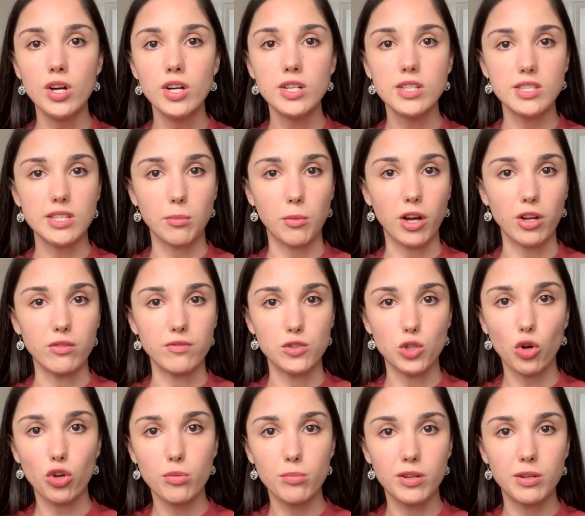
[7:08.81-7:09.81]
some kind of
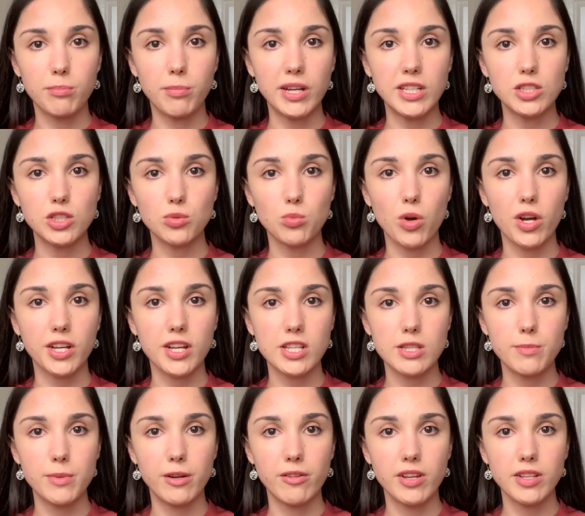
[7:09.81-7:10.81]
document-based work
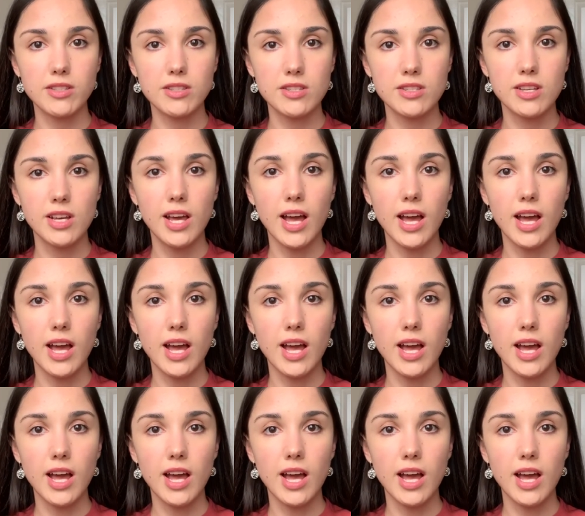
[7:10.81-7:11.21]
experience.